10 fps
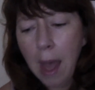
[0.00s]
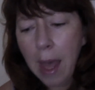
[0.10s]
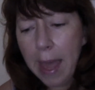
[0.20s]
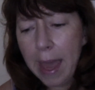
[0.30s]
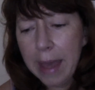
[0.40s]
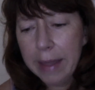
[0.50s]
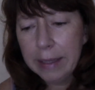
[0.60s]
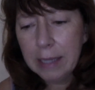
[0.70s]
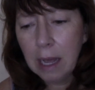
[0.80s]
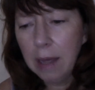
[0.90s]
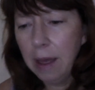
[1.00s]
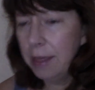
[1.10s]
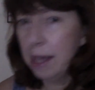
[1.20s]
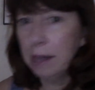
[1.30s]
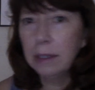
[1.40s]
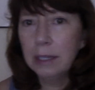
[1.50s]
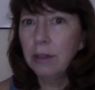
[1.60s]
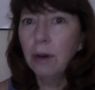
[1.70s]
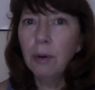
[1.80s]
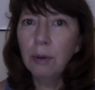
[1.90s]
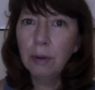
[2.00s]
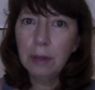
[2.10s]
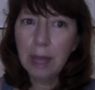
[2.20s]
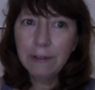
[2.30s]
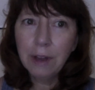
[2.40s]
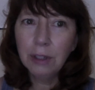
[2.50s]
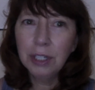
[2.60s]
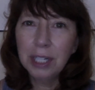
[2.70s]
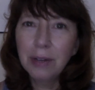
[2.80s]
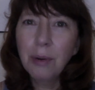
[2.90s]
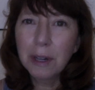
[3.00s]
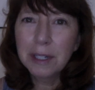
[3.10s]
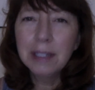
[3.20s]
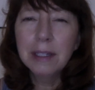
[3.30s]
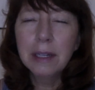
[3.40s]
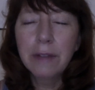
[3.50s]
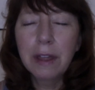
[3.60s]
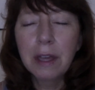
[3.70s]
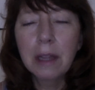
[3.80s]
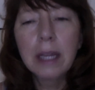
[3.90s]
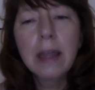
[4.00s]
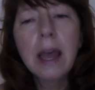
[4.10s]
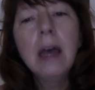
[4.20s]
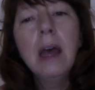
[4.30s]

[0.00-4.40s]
And then did the whole life coaching courses and everything like that.